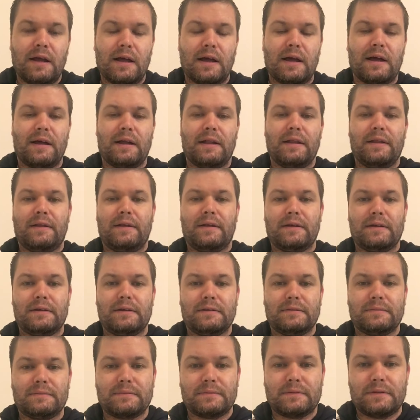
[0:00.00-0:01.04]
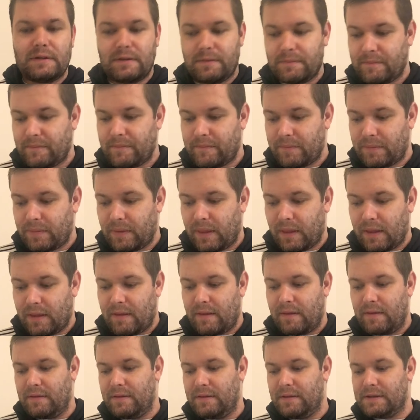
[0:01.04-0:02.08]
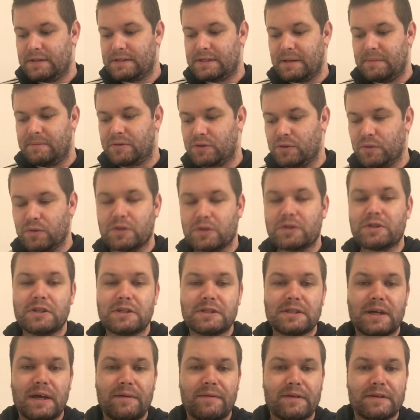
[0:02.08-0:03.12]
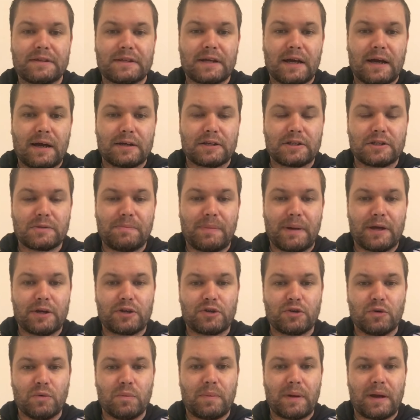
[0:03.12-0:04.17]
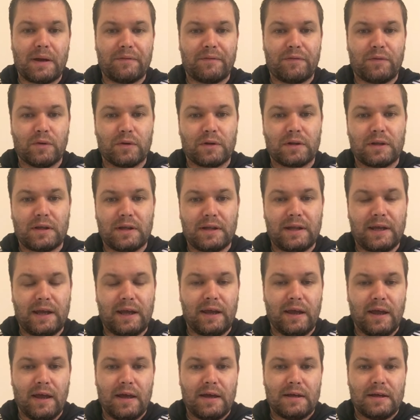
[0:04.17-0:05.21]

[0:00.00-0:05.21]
And the same sources gave us a special bet for today.